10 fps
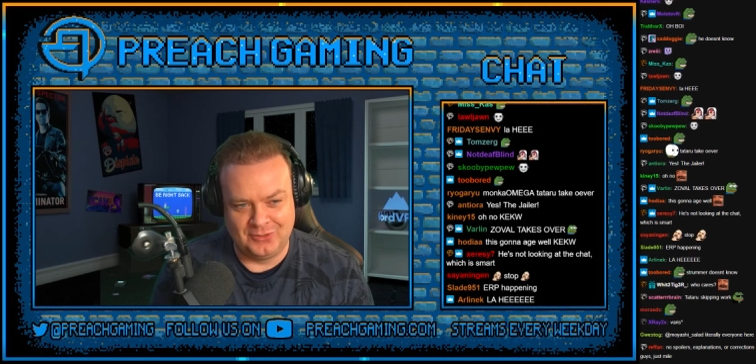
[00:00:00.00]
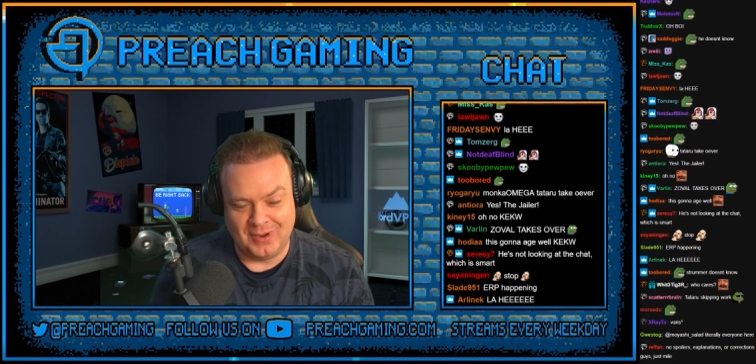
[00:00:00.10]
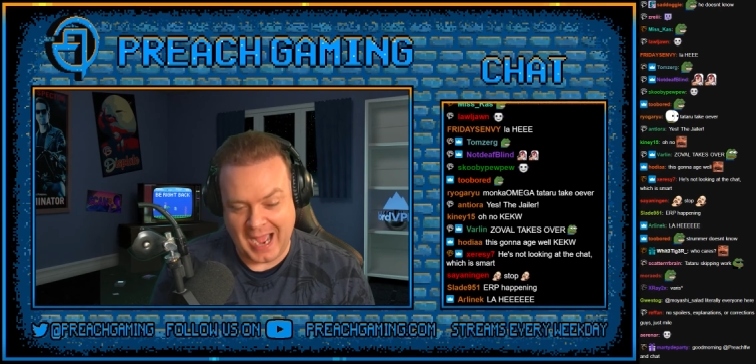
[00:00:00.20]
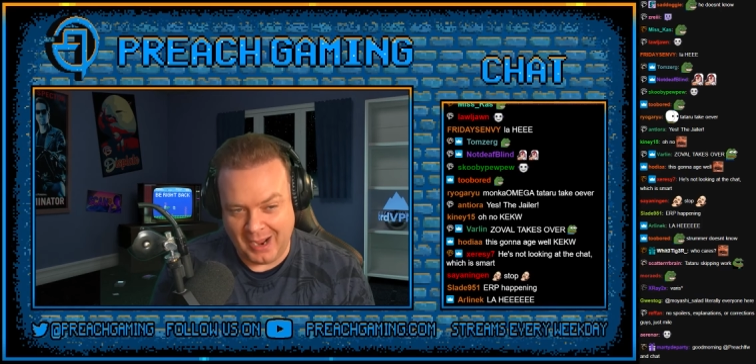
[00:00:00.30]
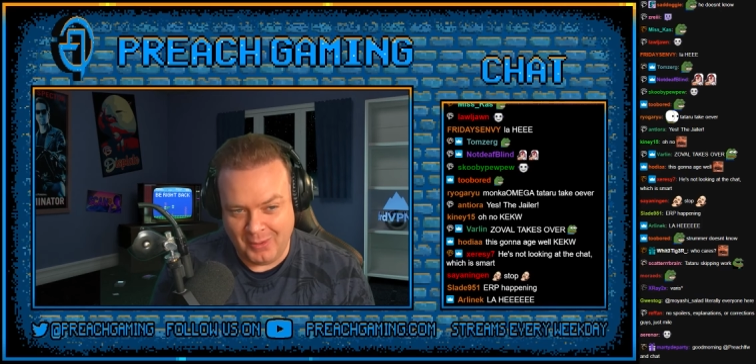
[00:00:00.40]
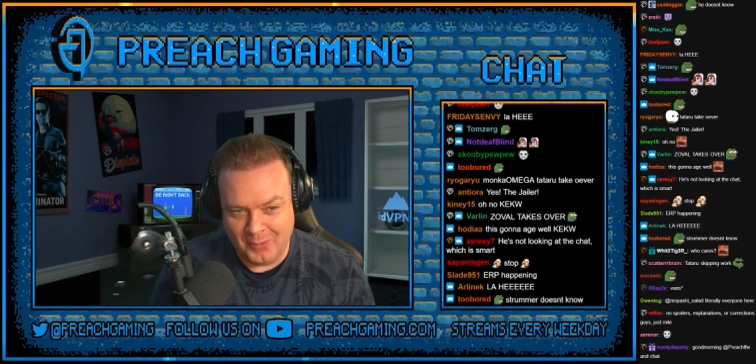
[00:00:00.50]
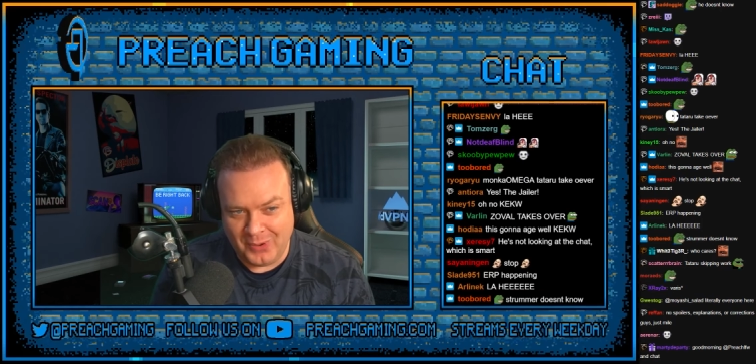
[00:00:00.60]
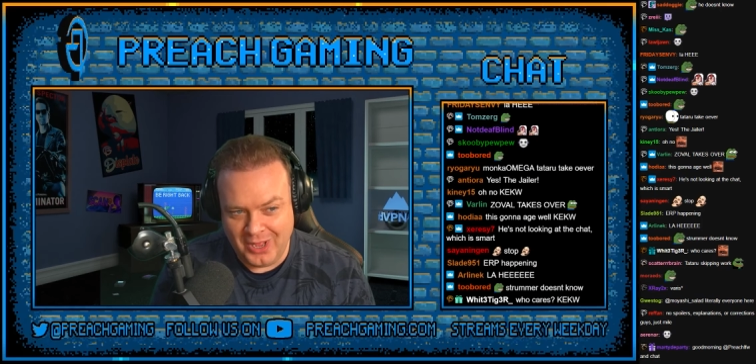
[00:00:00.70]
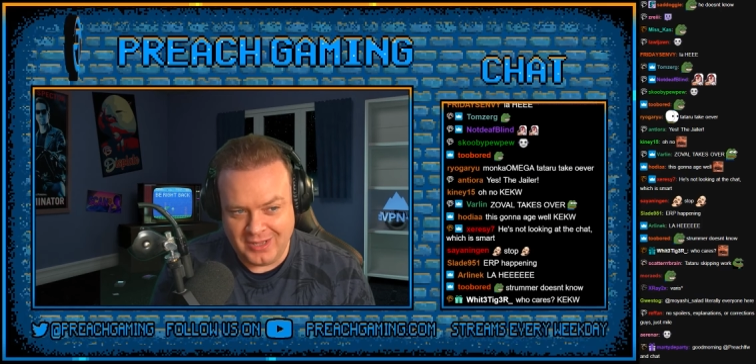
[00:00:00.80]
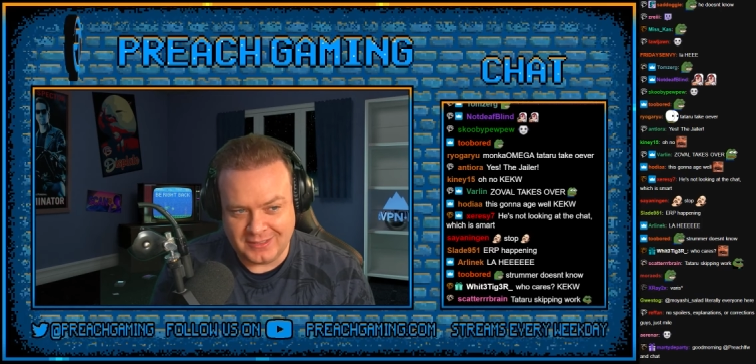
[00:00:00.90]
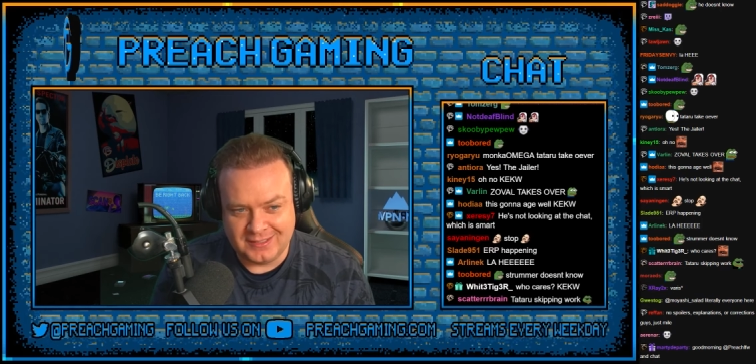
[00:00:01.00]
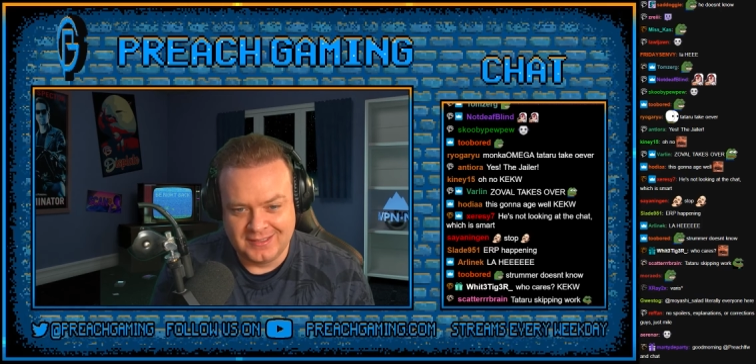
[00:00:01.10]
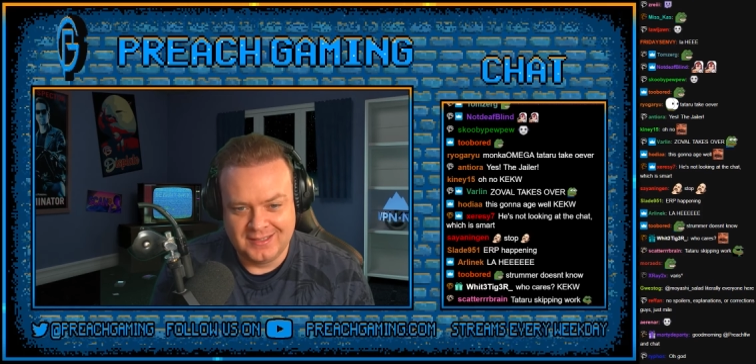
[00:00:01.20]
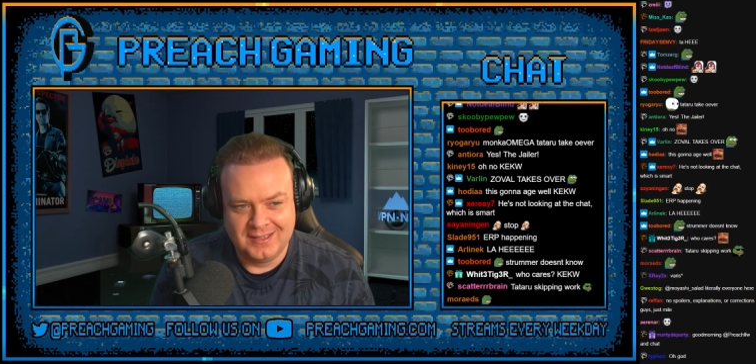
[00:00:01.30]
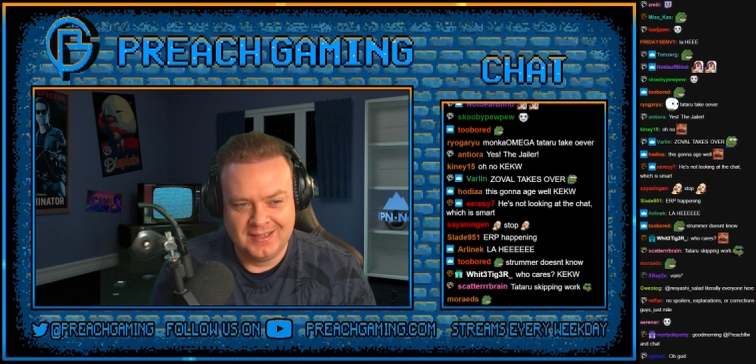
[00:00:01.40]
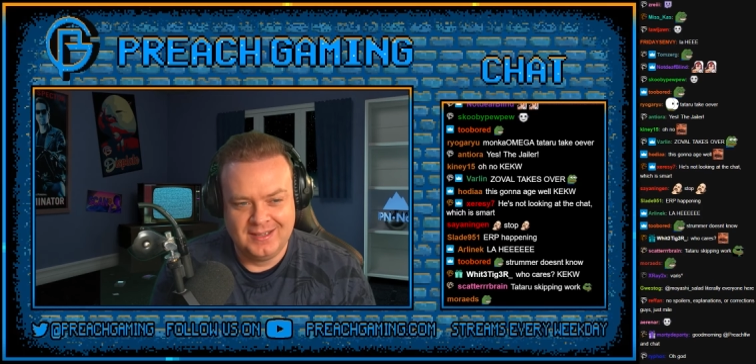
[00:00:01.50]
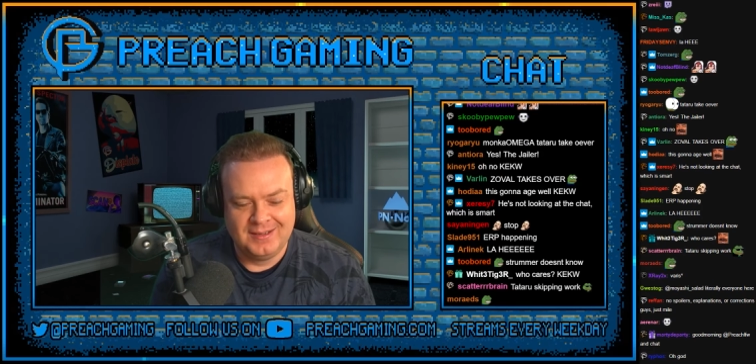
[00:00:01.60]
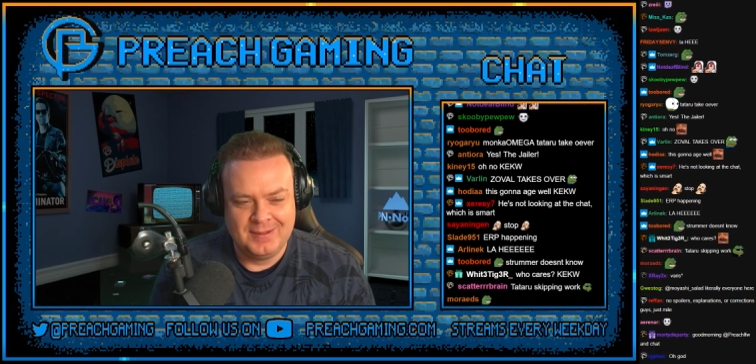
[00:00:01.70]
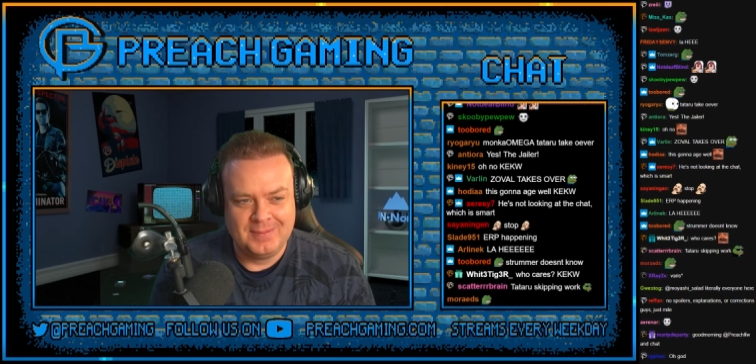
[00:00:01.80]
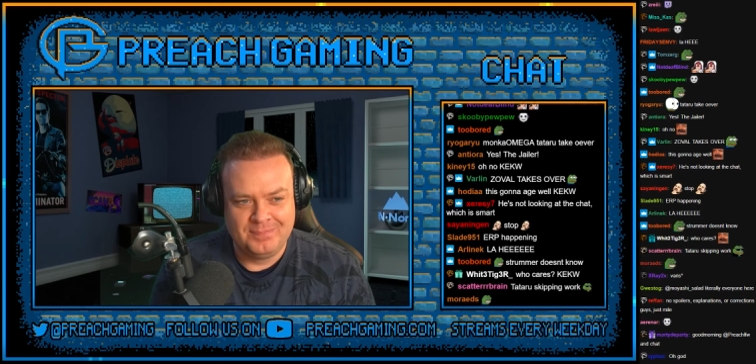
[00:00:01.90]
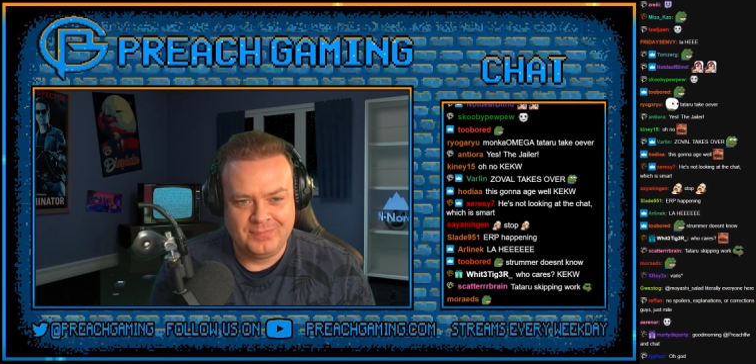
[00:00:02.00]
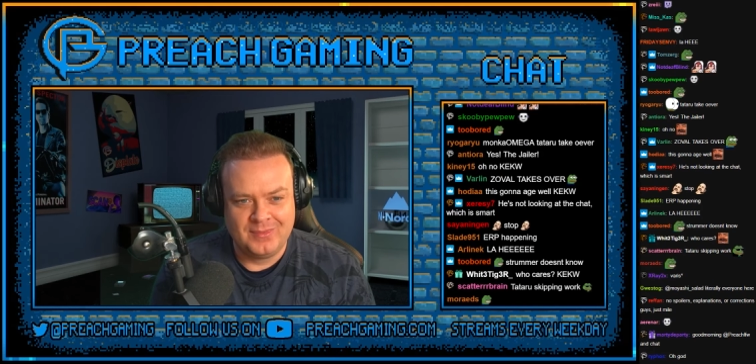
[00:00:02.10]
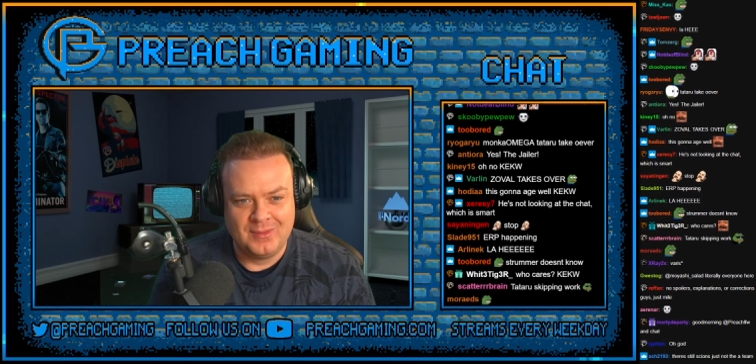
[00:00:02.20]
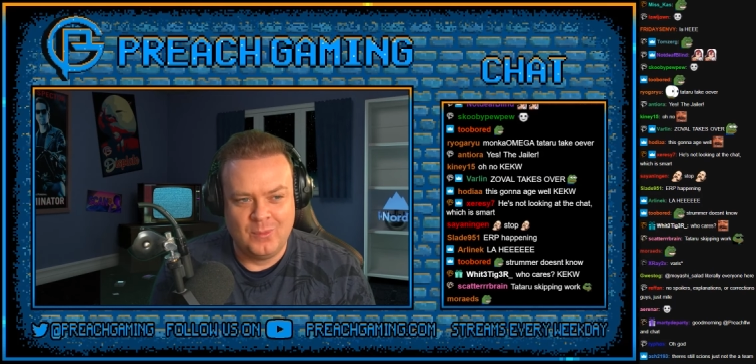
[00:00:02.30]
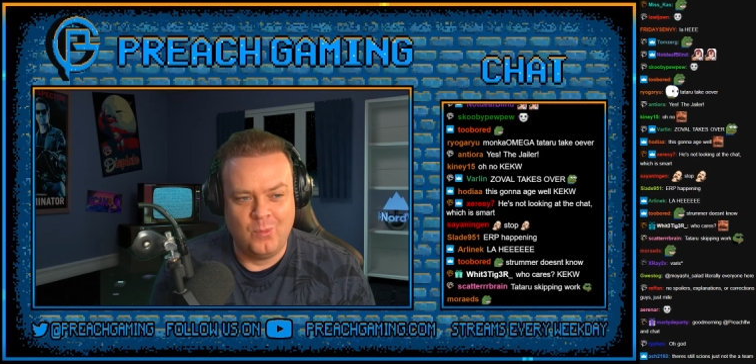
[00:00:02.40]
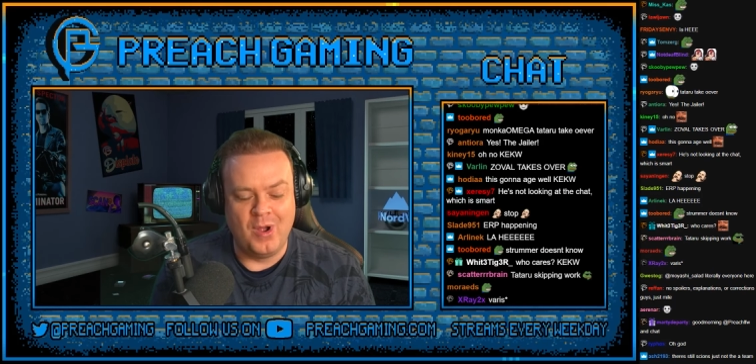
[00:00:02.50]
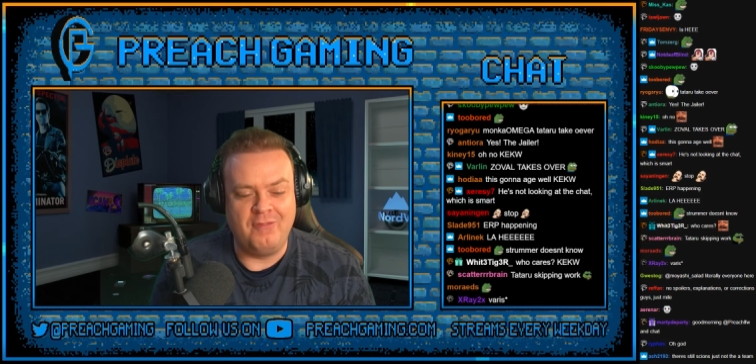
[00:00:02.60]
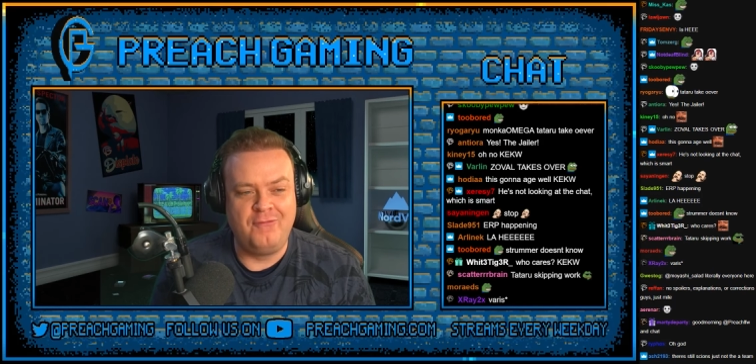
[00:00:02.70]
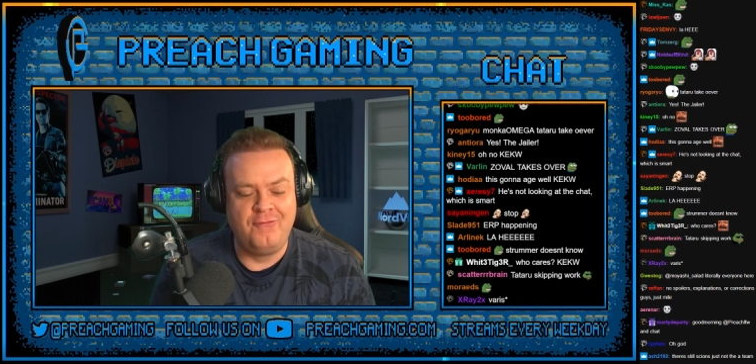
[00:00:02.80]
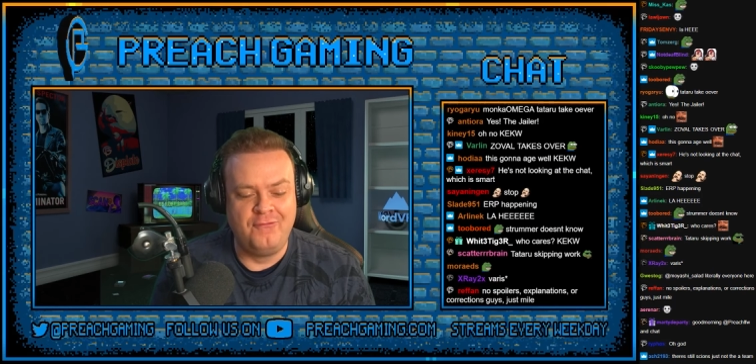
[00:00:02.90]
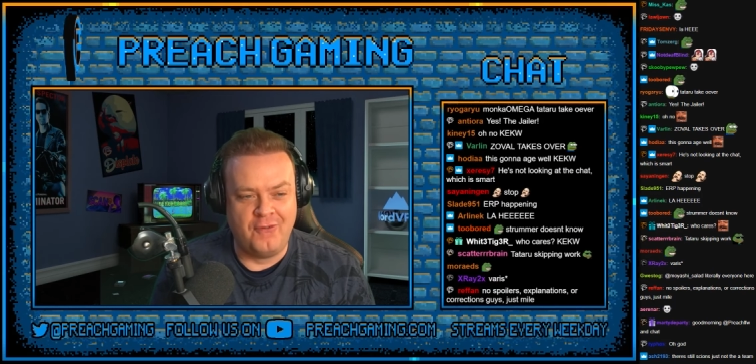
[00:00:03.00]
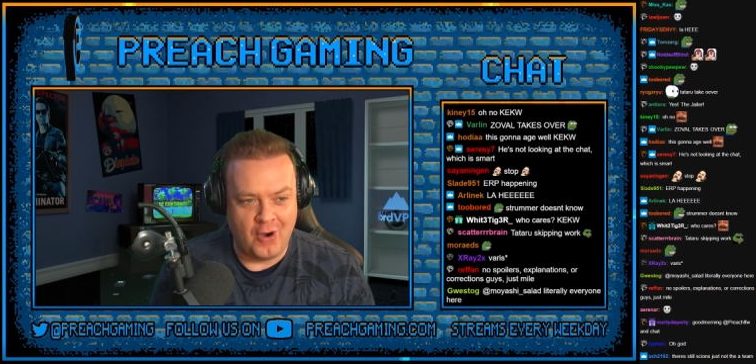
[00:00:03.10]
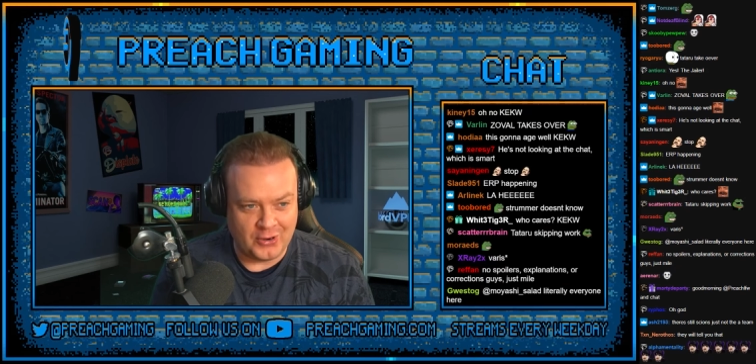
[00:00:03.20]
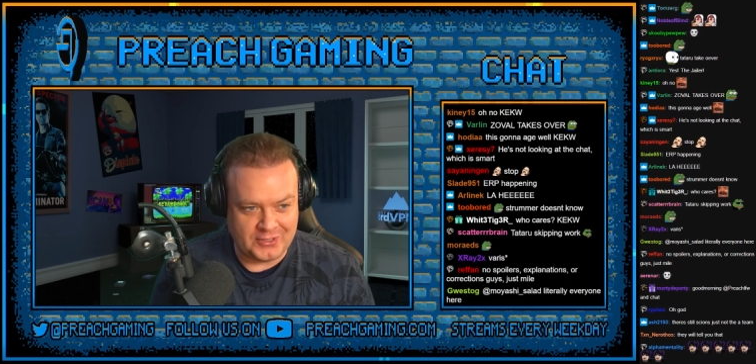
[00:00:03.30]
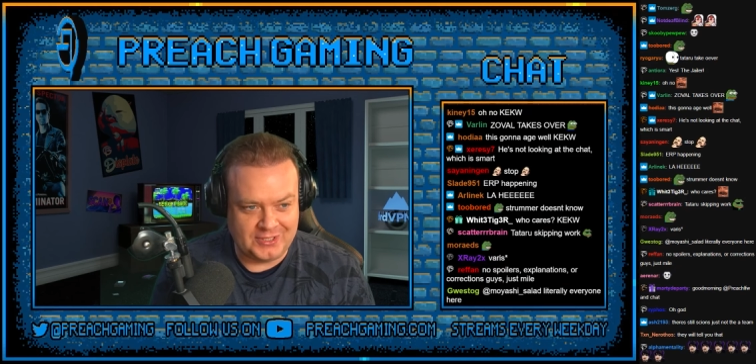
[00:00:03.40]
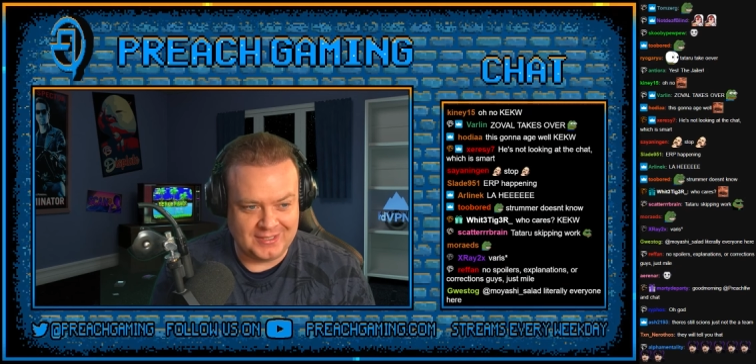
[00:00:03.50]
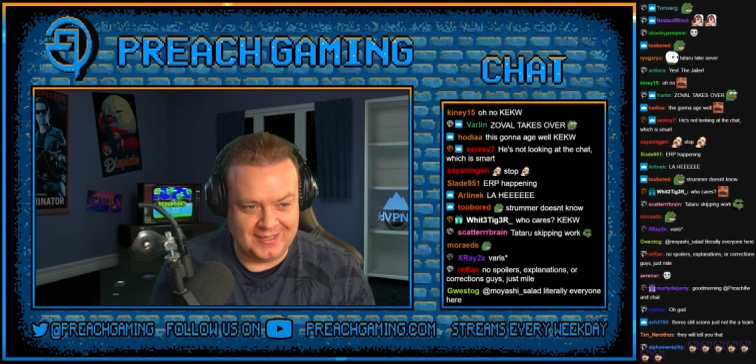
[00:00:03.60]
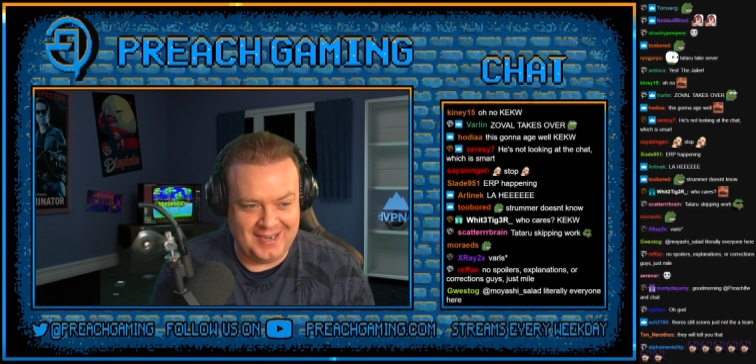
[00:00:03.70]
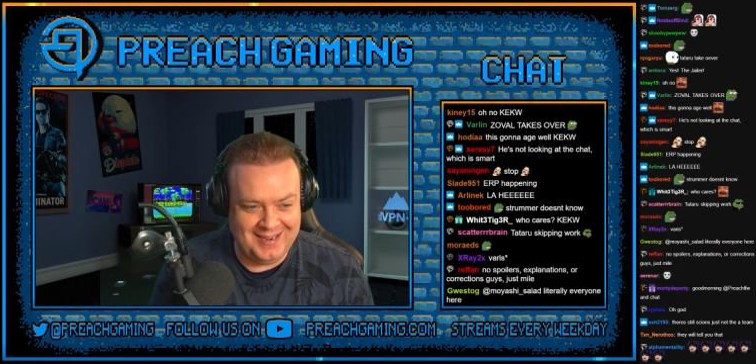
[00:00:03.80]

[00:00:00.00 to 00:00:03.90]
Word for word: to our world, we're fucked.